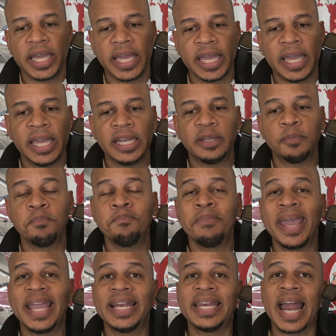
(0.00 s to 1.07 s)
it
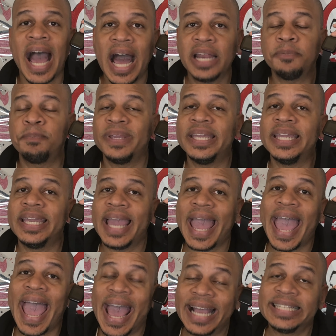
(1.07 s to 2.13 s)
may not be
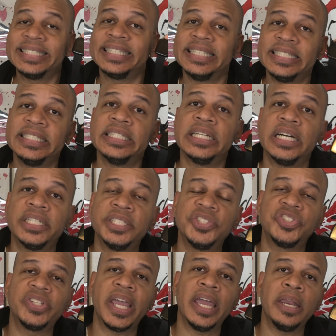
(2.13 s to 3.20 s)
as easy to
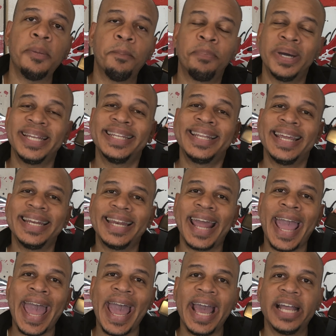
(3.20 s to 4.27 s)
understand, but then it
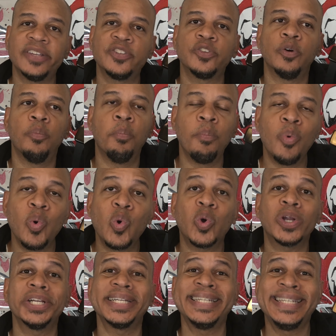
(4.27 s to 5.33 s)
has
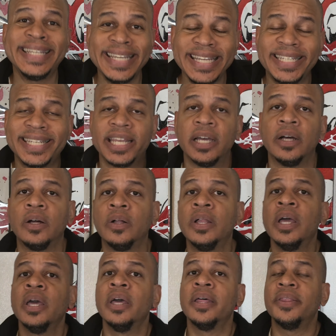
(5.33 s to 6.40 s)
more detail
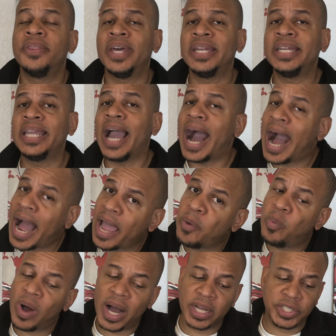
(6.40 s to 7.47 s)
than the
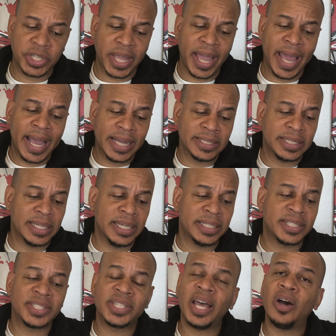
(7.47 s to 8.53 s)
iWatch has
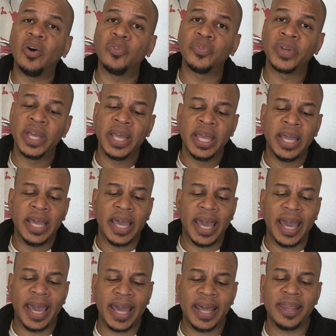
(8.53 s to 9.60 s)
itself.
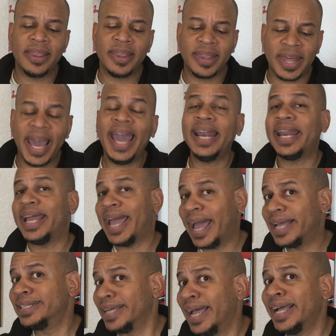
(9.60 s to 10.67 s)
And
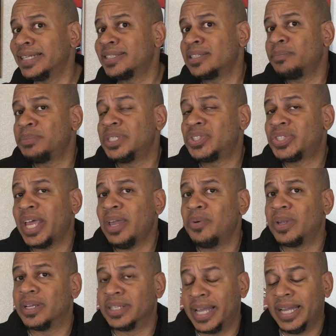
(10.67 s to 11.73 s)
that has something to say
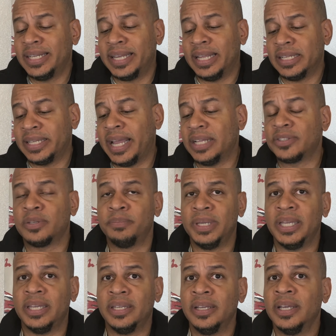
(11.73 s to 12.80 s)
with it. That to
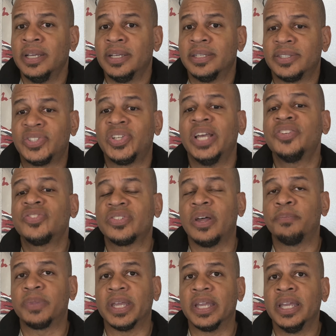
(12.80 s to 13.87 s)
me says
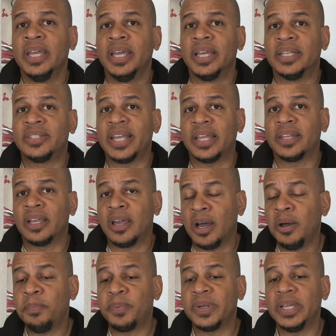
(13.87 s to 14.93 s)
something, is that the
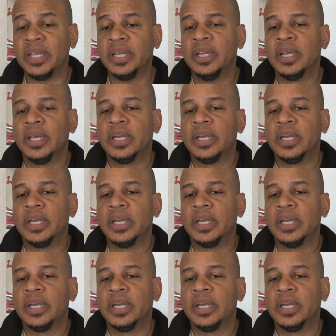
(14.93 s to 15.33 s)
company,